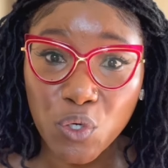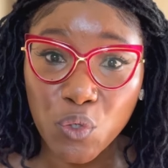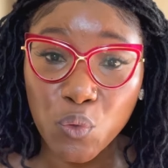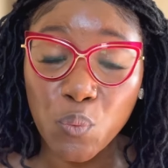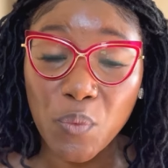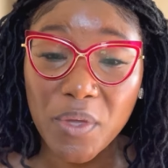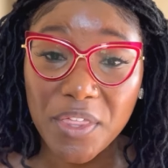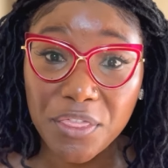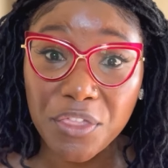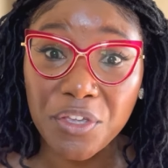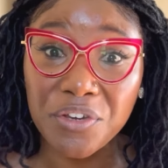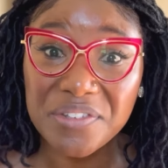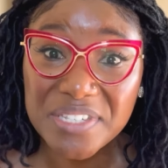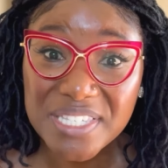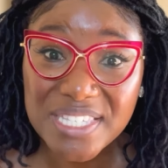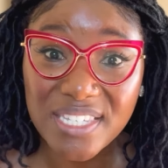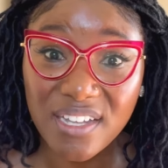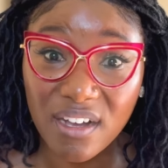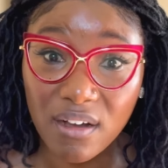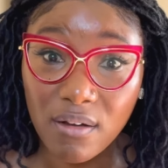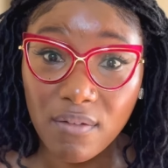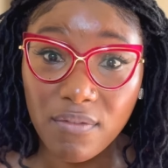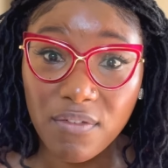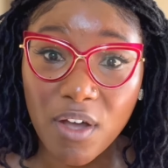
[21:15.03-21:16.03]
with
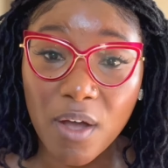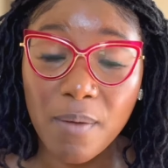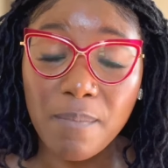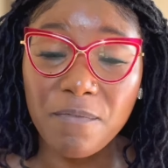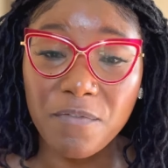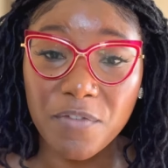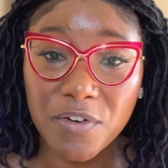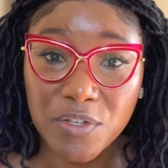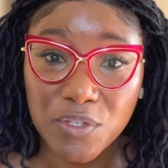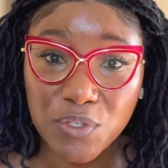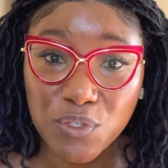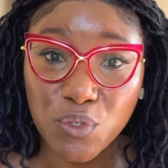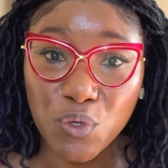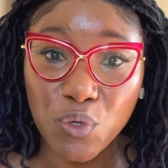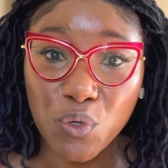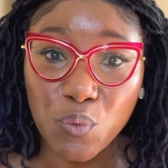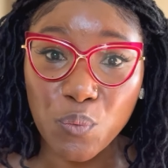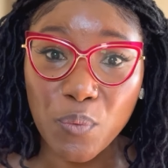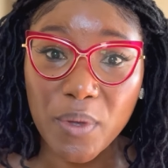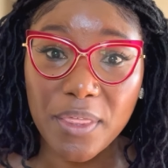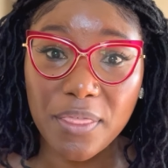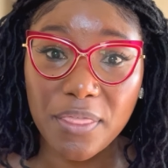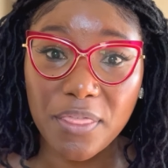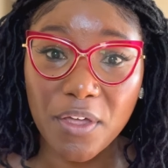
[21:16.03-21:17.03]
yourself, comfort
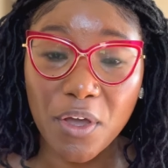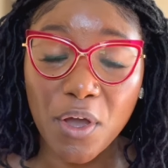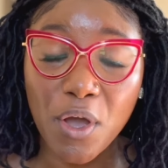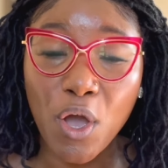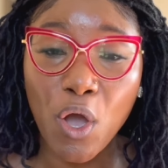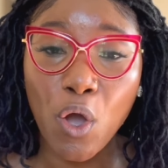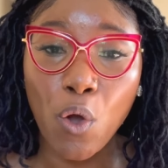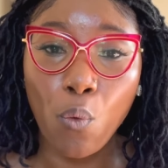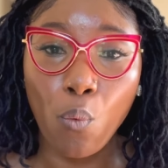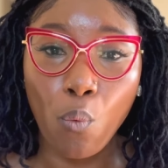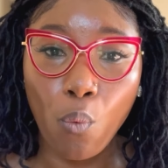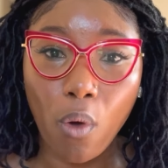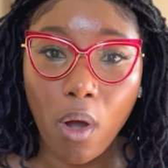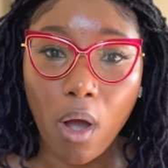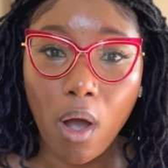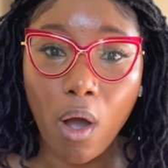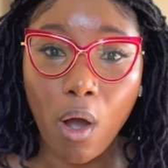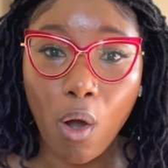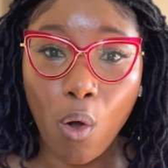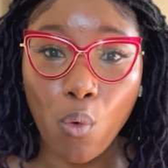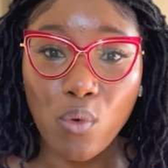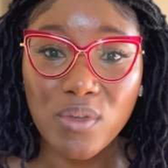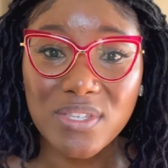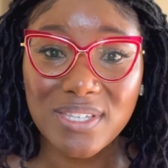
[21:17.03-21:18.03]
zone with
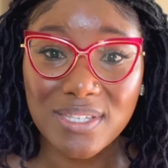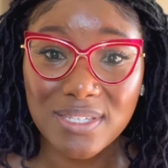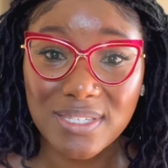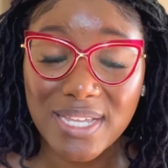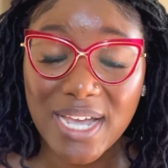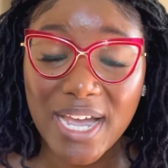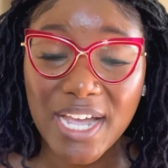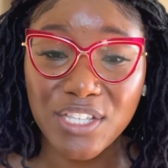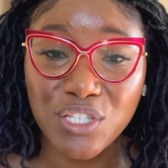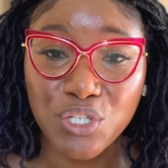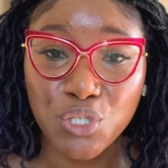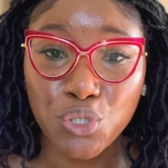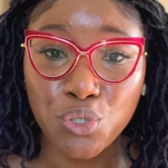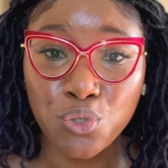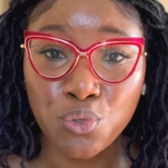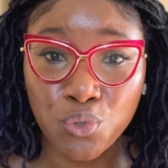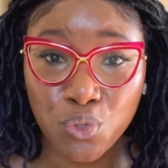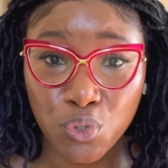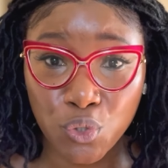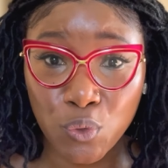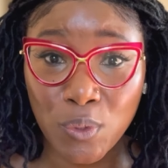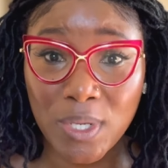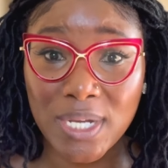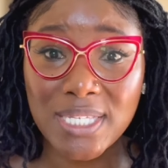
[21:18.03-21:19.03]
how society
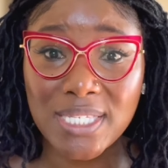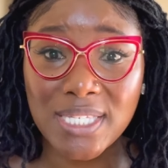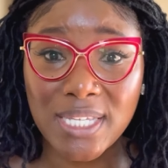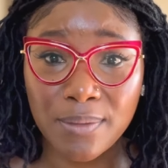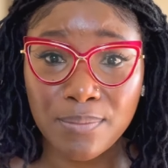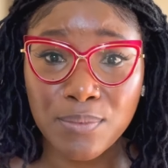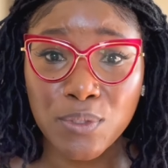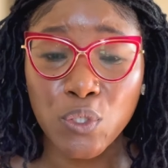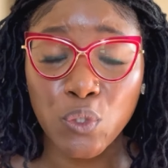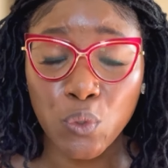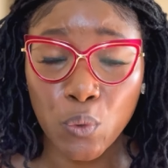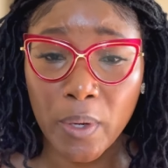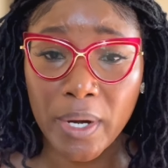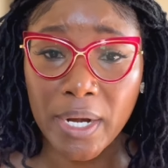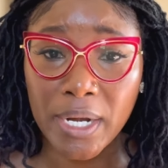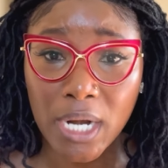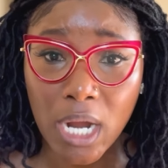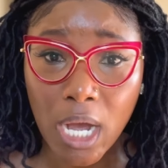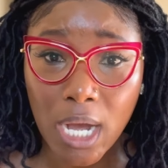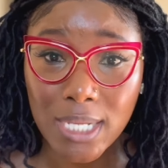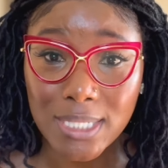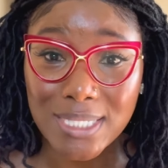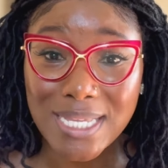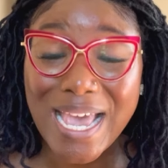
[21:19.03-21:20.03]
chooses to accept you or
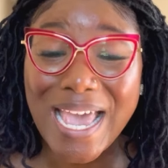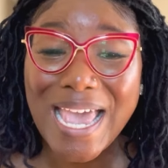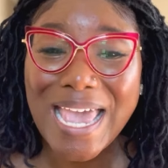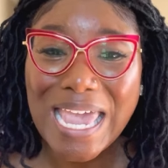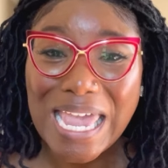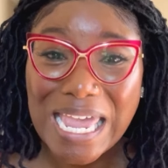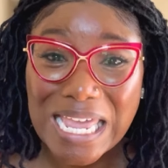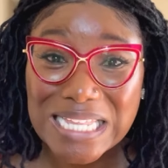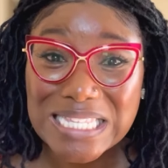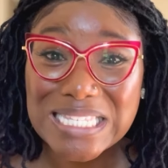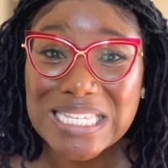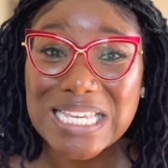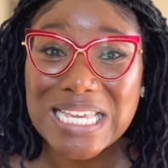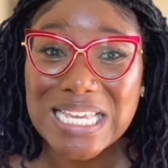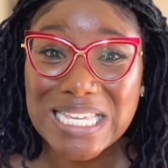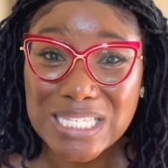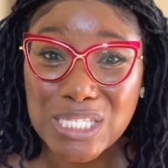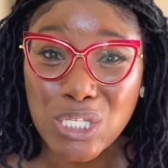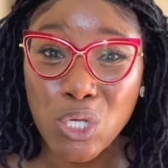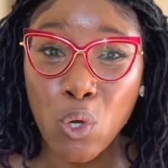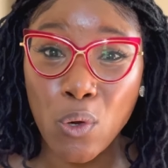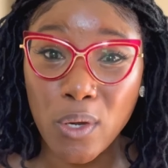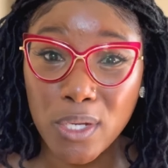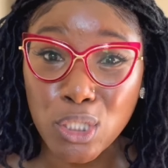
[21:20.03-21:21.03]
not. It is
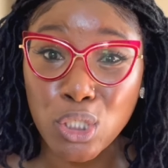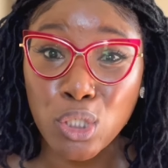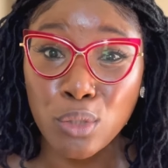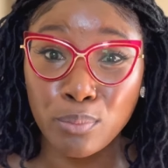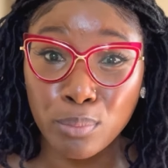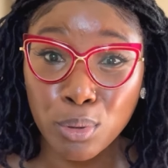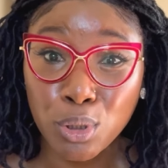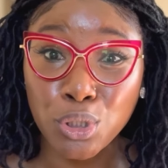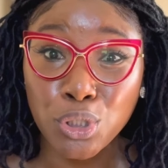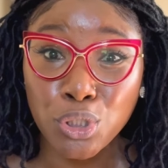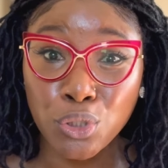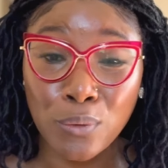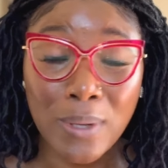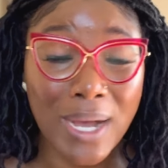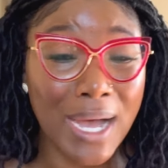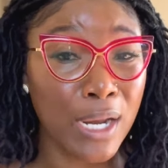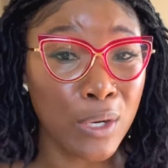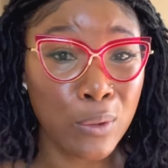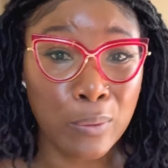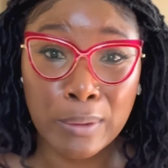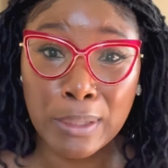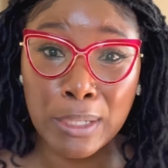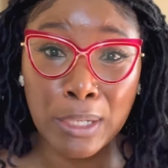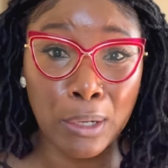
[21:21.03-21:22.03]
going to push you. I
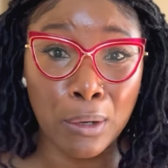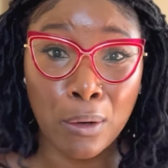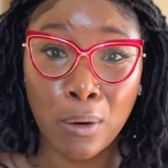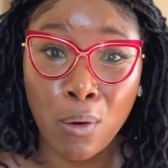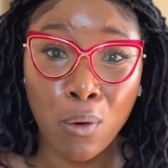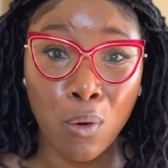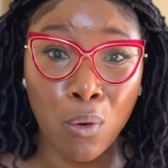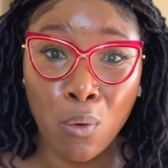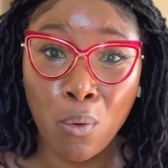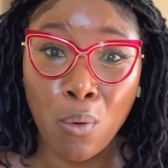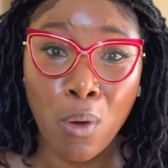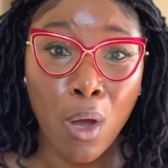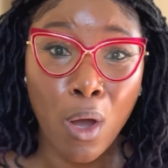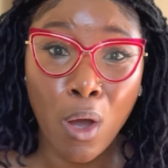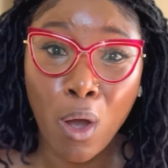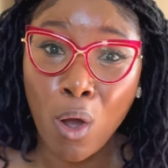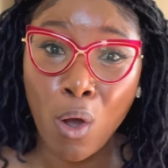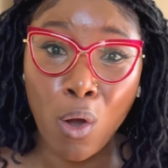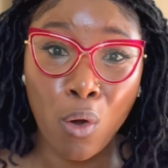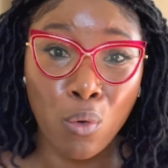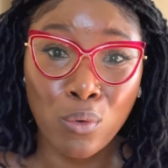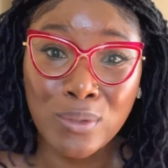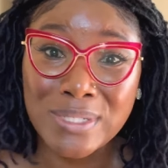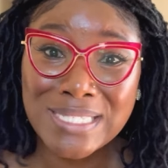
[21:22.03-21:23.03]
don't care
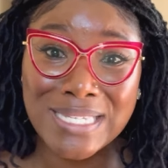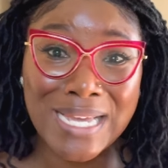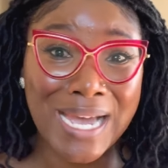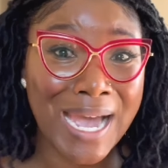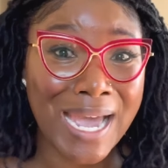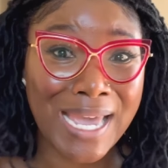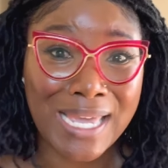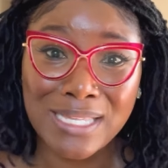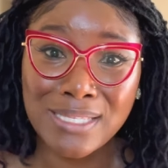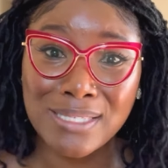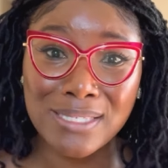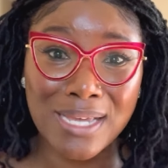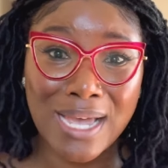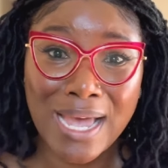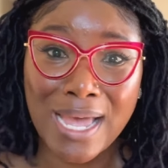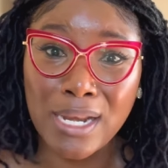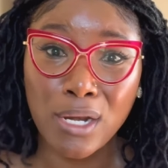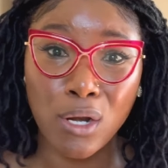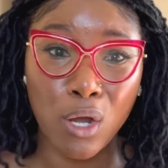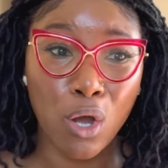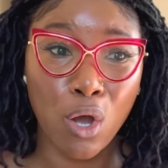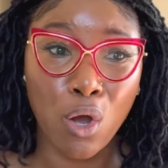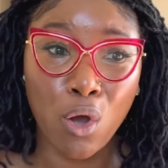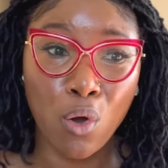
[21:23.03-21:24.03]
how tight and
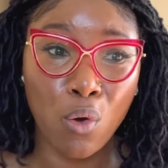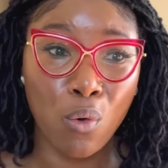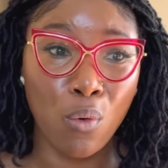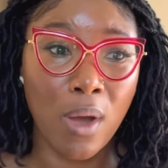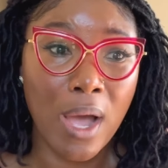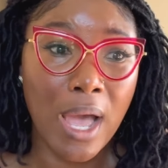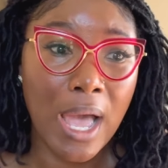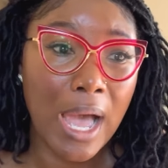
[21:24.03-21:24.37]
how